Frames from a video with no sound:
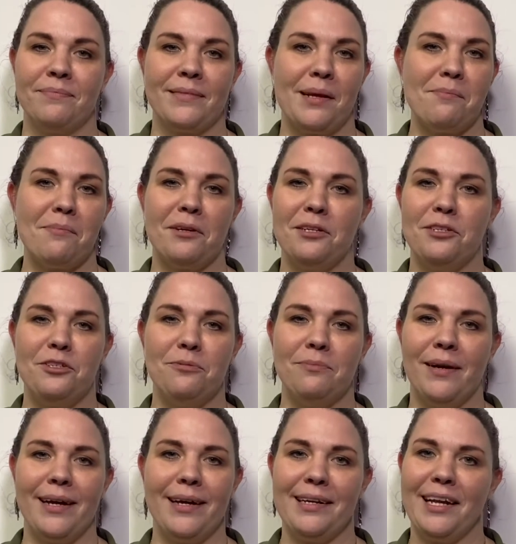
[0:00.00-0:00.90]
I'm going to do
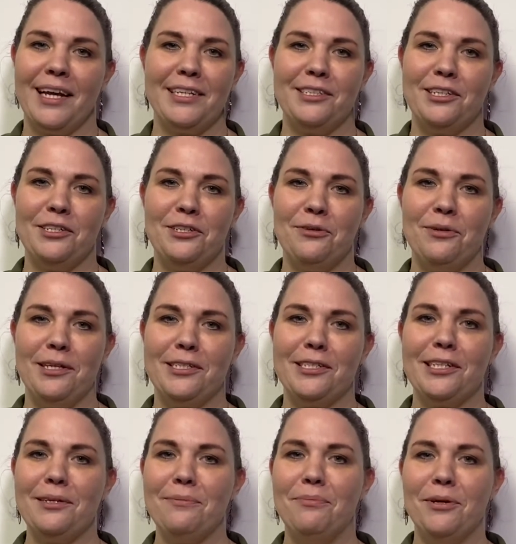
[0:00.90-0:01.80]
my Eliza
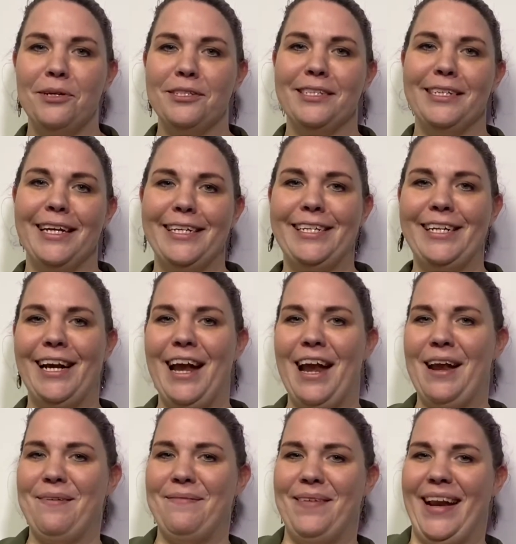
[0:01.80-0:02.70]
Doolittle impersonation
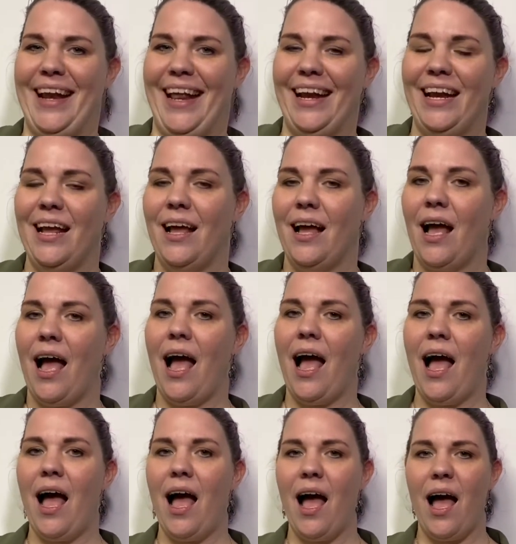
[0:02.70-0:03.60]
in a minute.
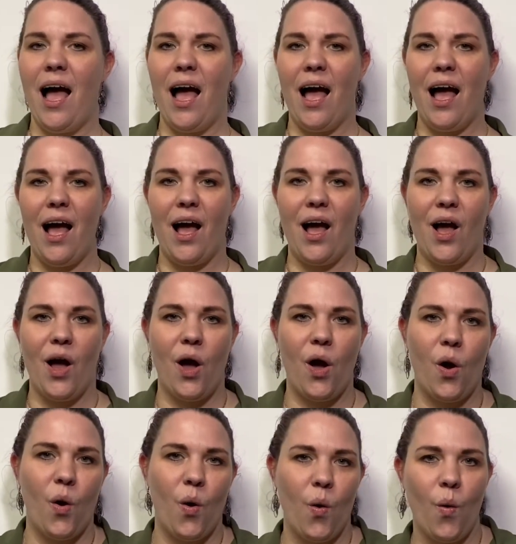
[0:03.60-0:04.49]

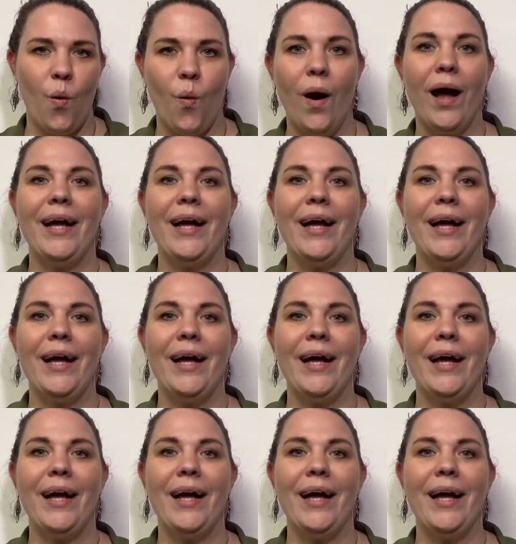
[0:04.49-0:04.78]
O.